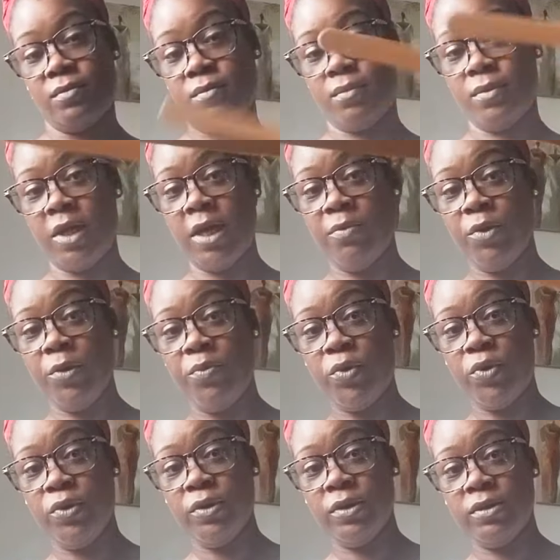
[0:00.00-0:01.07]
Emery
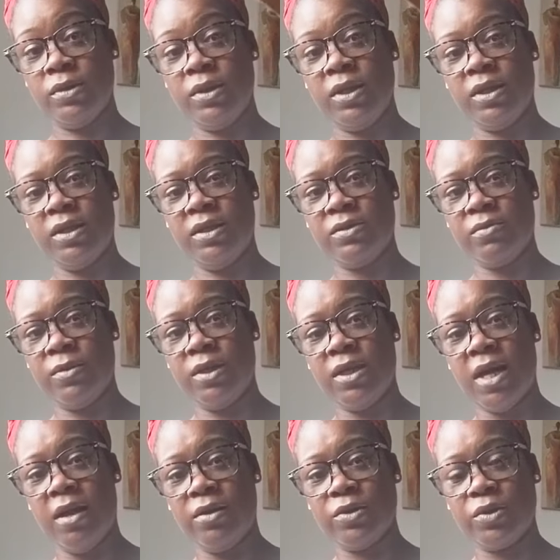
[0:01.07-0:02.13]
Boards. You can get these from the
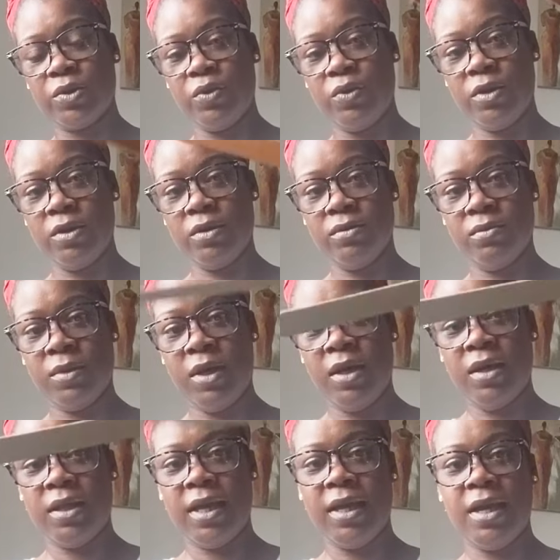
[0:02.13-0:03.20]
dollar store.
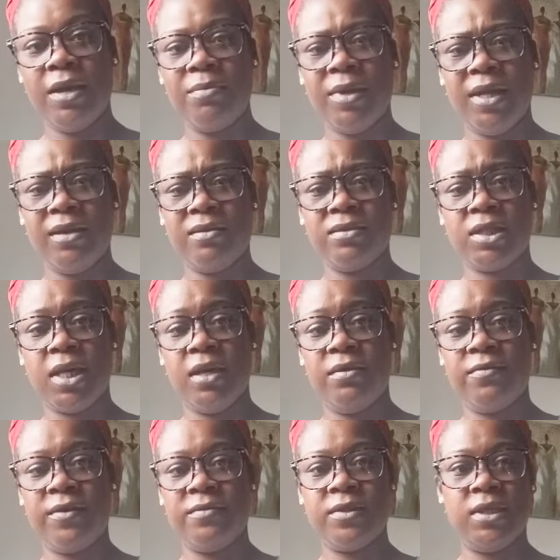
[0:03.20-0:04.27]
They come like 10,
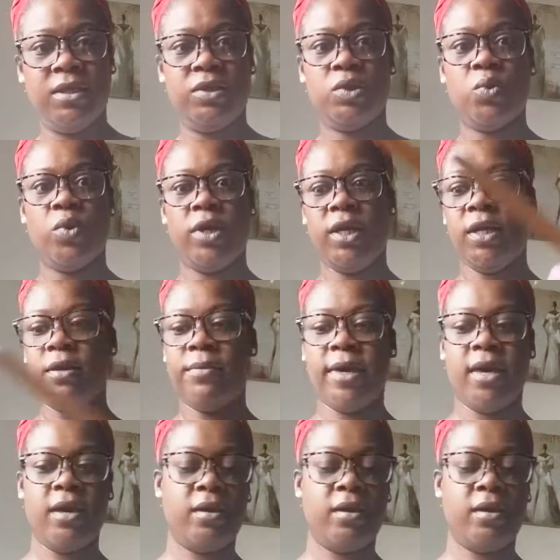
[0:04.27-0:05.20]
15, 20 in a pack.